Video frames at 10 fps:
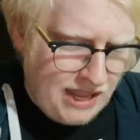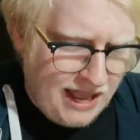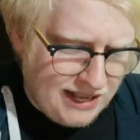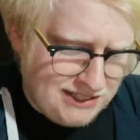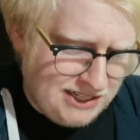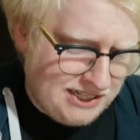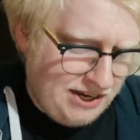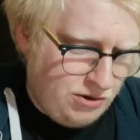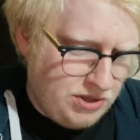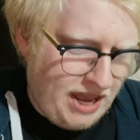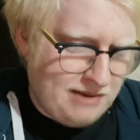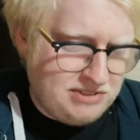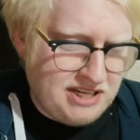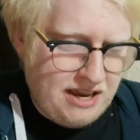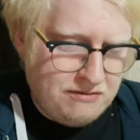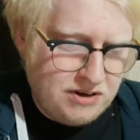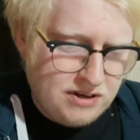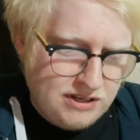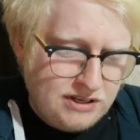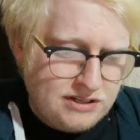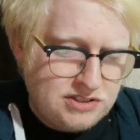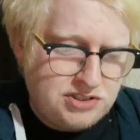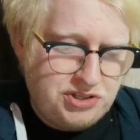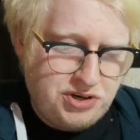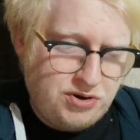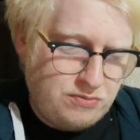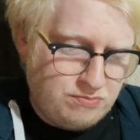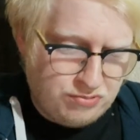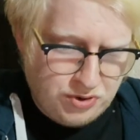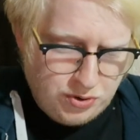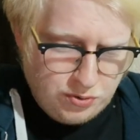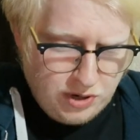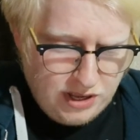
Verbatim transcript: and uh, they all came together to brew